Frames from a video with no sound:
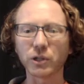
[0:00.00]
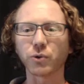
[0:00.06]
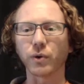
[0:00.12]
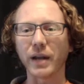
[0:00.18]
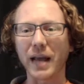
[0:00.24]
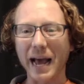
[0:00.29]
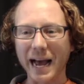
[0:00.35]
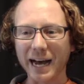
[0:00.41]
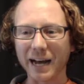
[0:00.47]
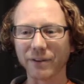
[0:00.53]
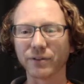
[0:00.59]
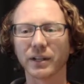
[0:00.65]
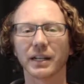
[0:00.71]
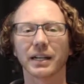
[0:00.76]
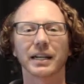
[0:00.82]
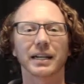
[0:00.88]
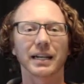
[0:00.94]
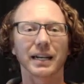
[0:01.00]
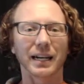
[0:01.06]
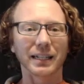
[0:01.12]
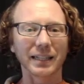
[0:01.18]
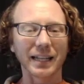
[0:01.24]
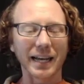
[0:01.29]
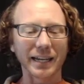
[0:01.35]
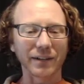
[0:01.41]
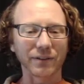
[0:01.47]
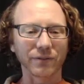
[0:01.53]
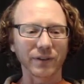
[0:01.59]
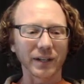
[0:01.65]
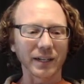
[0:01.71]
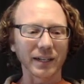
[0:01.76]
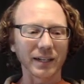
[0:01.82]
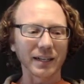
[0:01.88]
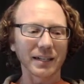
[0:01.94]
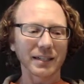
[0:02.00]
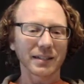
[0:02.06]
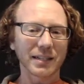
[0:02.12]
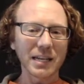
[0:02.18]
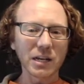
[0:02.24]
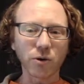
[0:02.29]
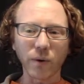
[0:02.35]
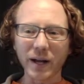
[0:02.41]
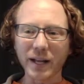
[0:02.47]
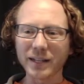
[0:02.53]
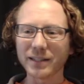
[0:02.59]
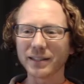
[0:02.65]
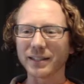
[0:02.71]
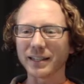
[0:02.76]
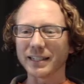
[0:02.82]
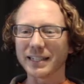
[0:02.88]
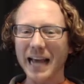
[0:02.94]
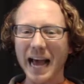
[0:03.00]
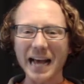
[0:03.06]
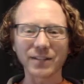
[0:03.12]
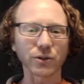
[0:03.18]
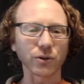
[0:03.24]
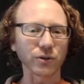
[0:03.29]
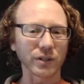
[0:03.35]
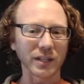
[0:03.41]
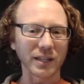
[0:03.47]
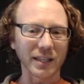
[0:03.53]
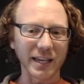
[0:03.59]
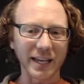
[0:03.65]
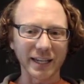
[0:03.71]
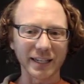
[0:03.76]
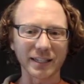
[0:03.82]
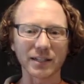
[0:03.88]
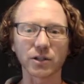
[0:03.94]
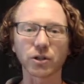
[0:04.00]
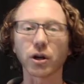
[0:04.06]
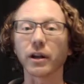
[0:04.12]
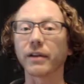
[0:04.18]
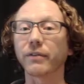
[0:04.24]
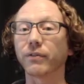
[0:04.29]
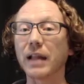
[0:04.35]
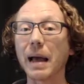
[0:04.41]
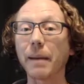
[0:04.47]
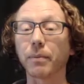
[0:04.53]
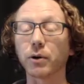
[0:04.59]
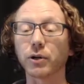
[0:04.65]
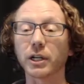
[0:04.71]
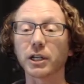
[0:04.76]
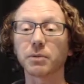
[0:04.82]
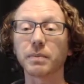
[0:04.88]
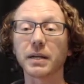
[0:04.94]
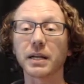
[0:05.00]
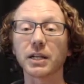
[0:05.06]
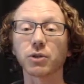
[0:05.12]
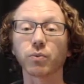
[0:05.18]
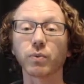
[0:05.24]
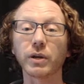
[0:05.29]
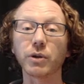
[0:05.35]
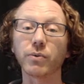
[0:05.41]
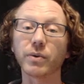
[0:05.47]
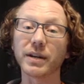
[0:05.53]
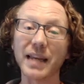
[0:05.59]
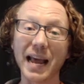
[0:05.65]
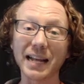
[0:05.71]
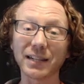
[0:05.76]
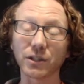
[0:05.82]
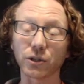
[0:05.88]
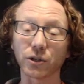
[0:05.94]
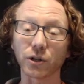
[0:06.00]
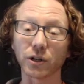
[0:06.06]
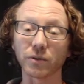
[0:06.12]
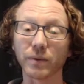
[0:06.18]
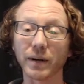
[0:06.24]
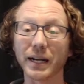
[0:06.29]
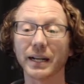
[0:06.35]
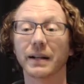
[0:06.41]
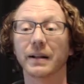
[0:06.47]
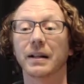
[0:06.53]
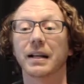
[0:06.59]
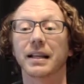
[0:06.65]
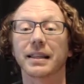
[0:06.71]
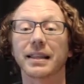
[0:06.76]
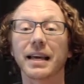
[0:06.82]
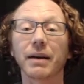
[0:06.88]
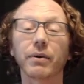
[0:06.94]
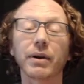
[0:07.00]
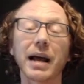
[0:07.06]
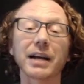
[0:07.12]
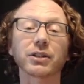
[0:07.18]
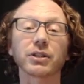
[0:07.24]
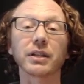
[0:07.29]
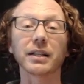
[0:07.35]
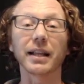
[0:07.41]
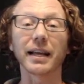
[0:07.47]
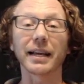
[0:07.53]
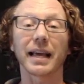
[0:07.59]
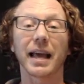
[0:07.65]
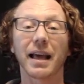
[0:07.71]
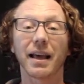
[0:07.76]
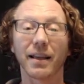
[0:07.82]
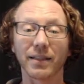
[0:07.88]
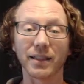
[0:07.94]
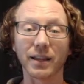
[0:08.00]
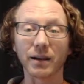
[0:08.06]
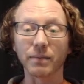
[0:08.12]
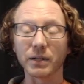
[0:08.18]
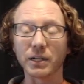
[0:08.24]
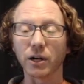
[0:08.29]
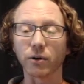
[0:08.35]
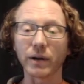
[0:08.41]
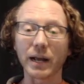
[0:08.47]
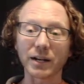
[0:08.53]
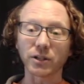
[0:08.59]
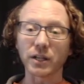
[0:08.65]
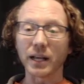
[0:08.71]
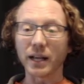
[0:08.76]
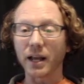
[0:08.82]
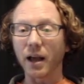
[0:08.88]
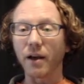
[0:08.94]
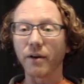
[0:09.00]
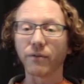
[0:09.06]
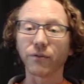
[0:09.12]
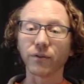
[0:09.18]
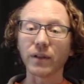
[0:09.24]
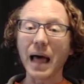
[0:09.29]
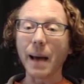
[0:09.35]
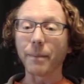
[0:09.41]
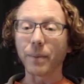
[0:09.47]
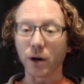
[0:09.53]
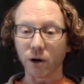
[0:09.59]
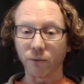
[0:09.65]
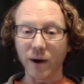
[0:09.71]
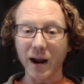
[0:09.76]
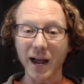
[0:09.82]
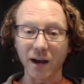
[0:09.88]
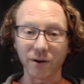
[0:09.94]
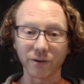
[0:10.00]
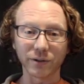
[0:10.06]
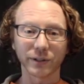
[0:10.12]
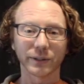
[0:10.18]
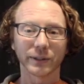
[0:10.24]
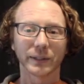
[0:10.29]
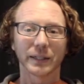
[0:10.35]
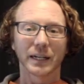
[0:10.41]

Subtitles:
which would have a lot of sequins and tassels and things. And it's called a flapper dress because when you would dance a certain way, they would actually the material would actually flap around.